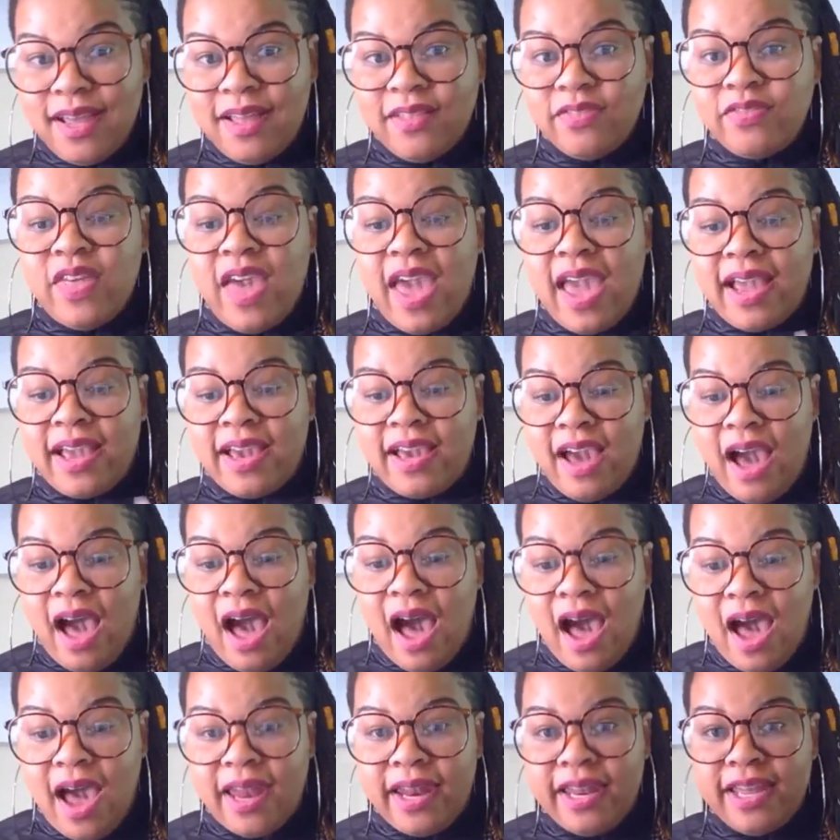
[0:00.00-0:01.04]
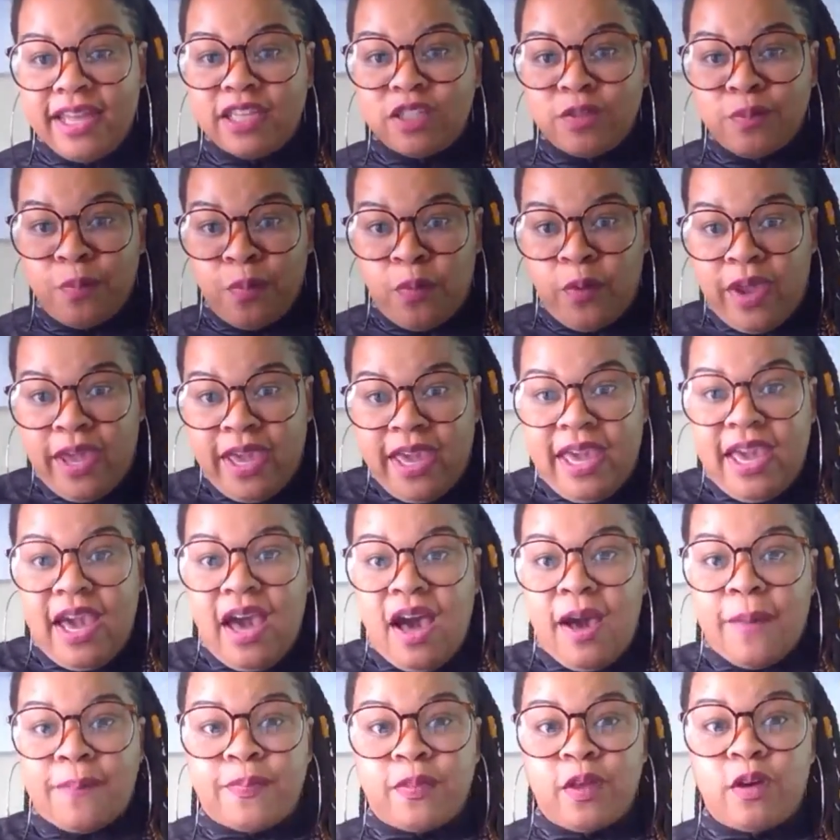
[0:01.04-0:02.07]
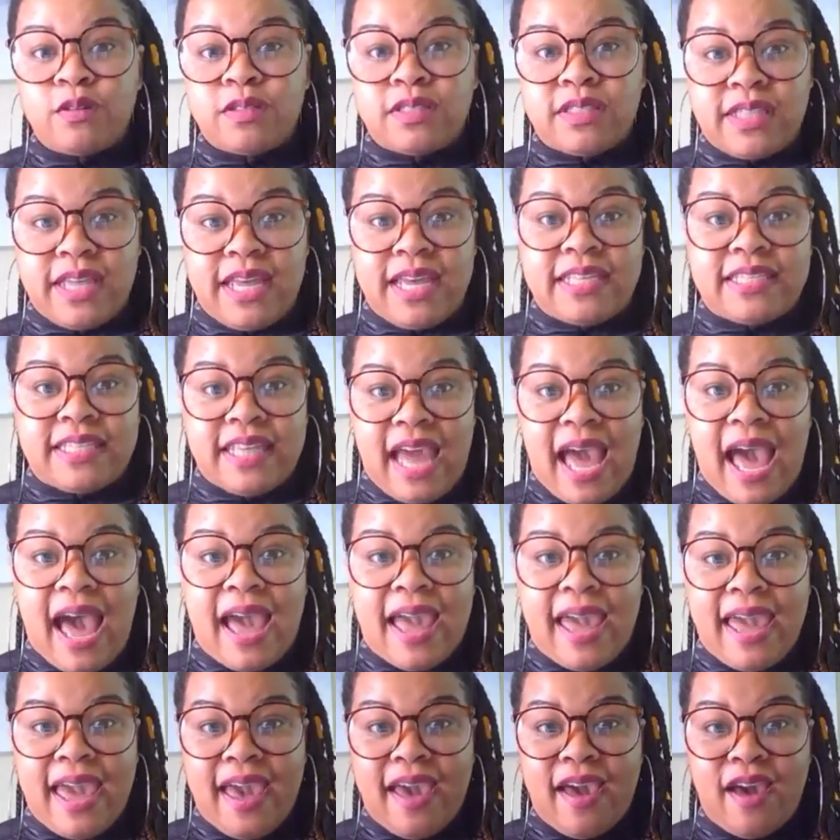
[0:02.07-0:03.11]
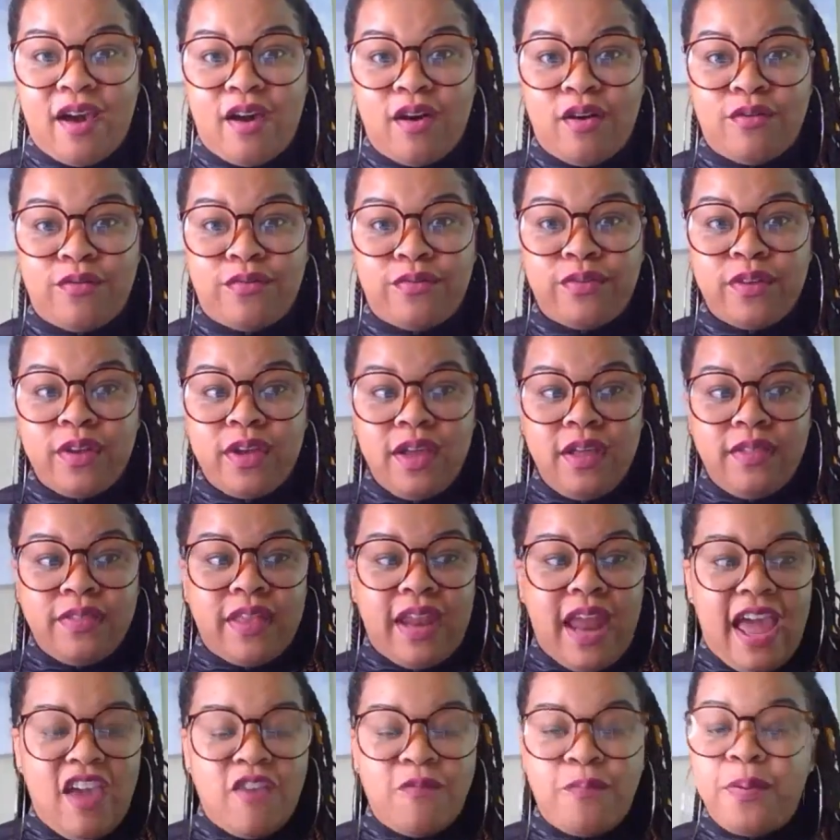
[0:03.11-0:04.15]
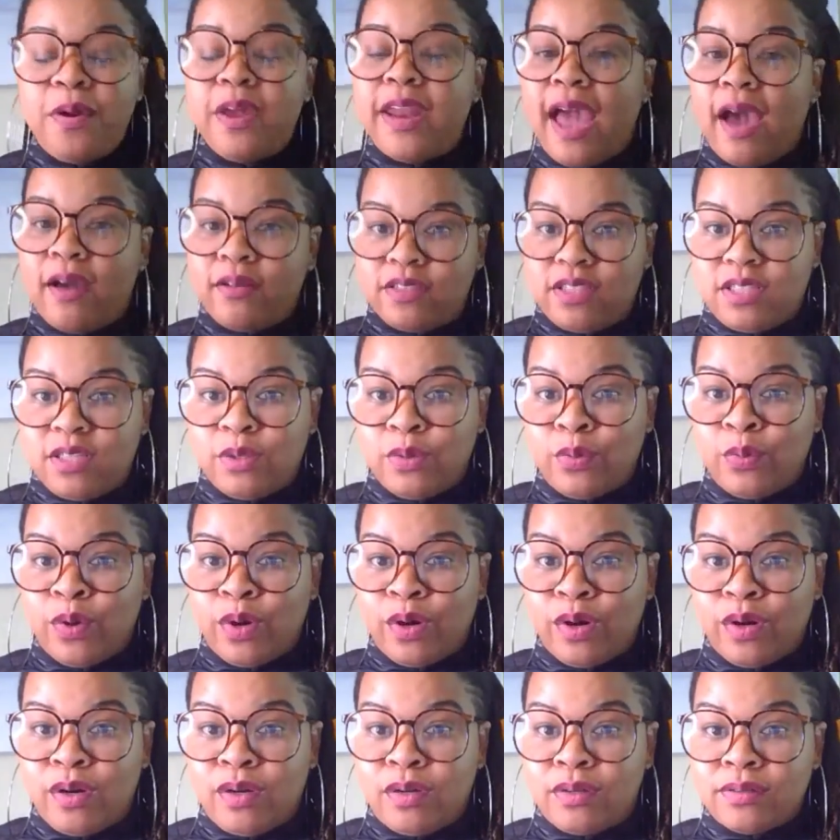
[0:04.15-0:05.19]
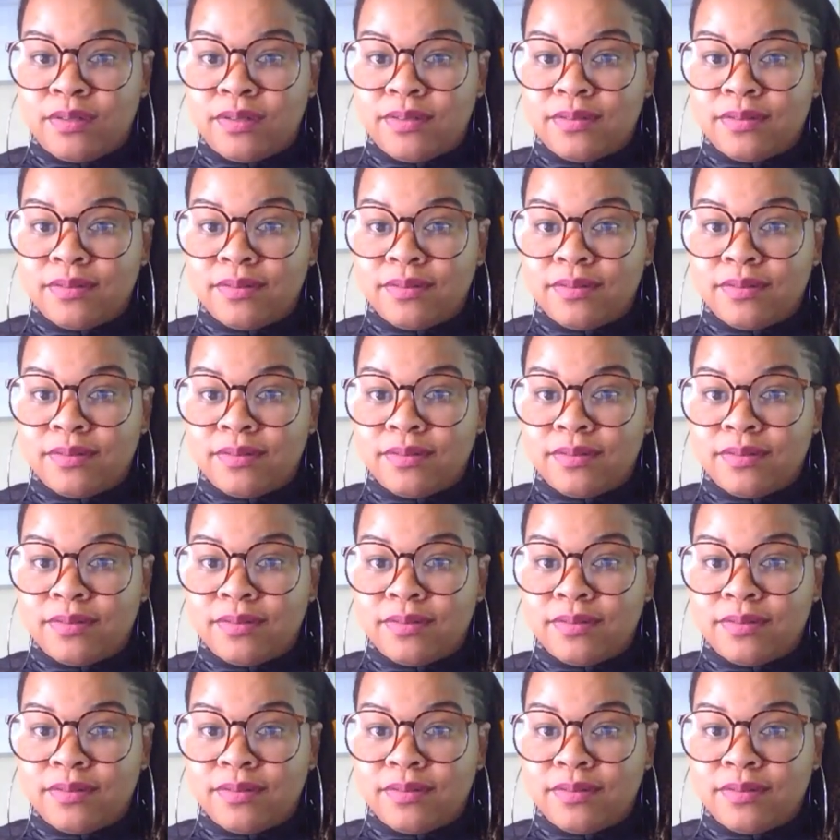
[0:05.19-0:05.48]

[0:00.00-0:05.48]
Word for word: that God is bringing up those things that I have that I have put out into the world.